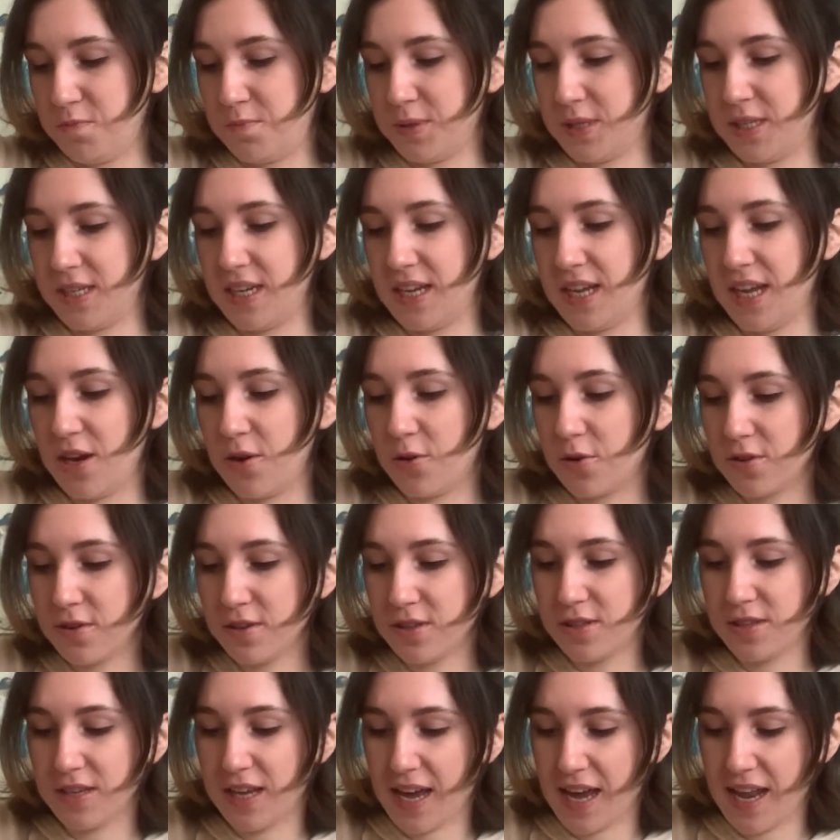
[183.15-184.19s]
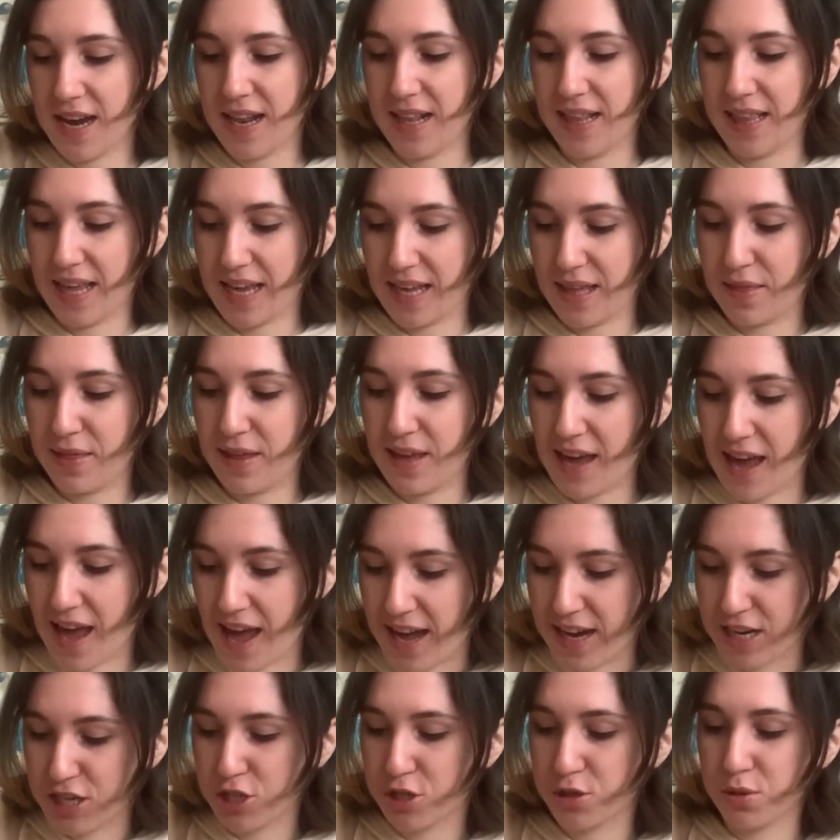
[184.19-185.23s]
but in order to get like the
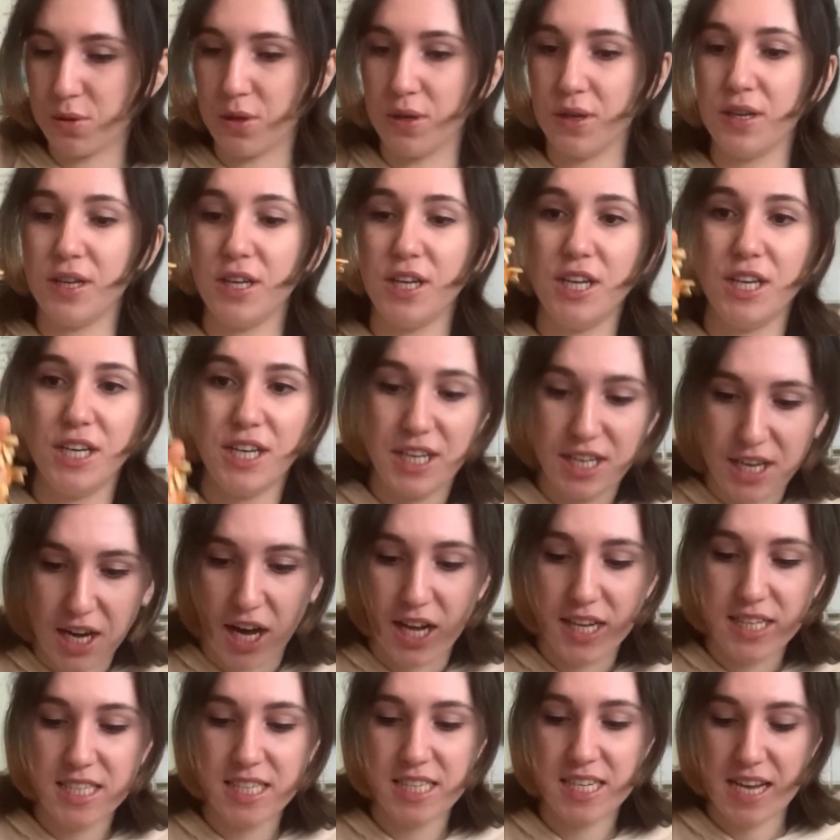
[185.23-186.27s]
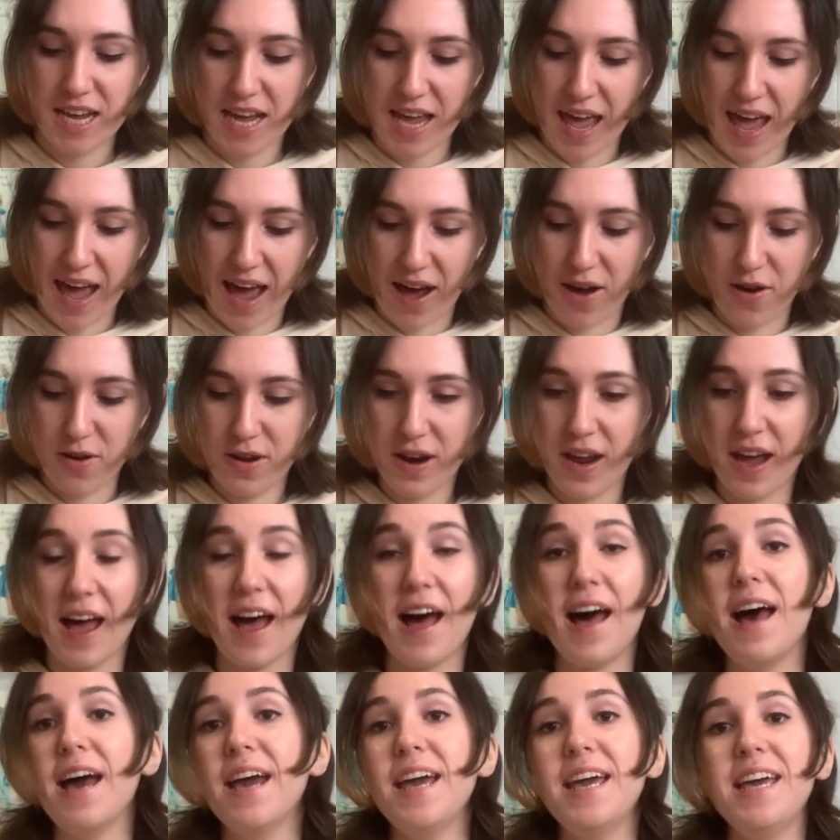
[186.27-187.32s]
actual guts out,
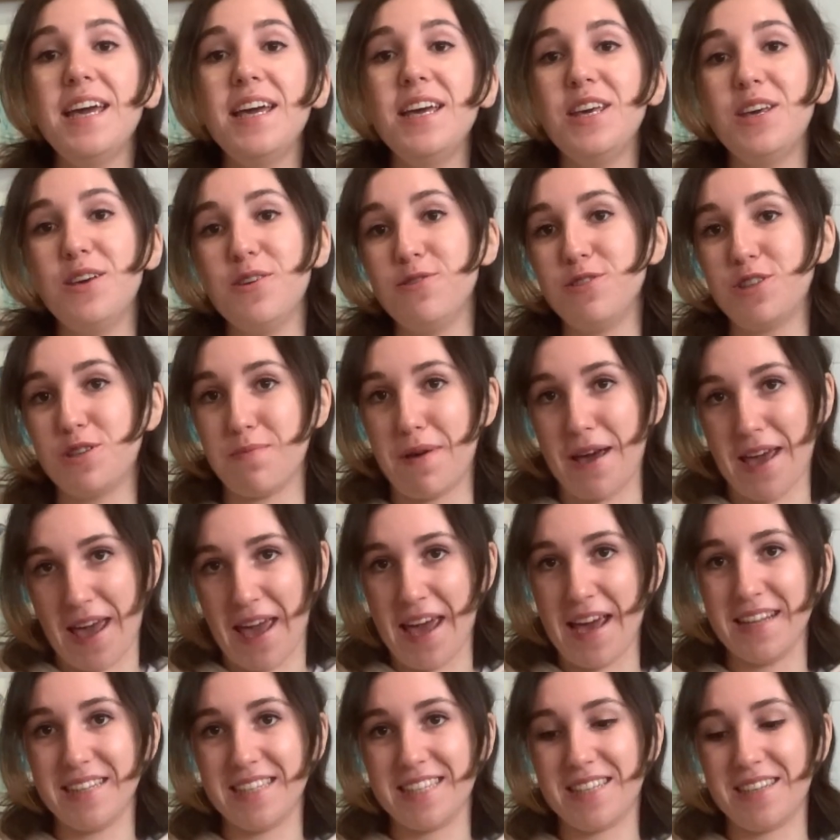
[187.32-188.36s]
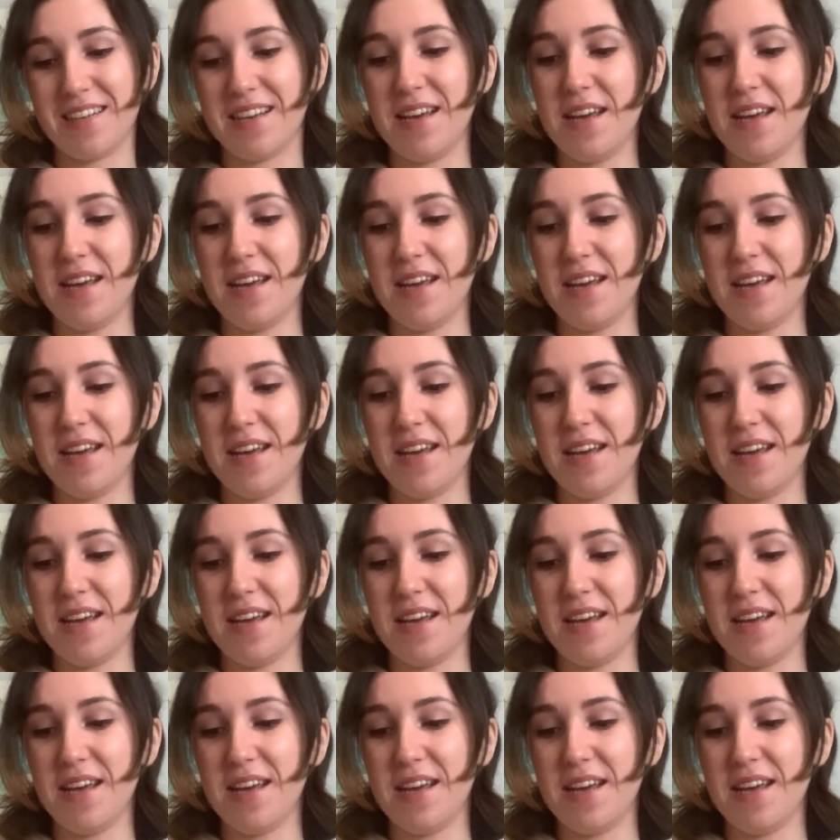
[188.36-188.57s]
I use my hands.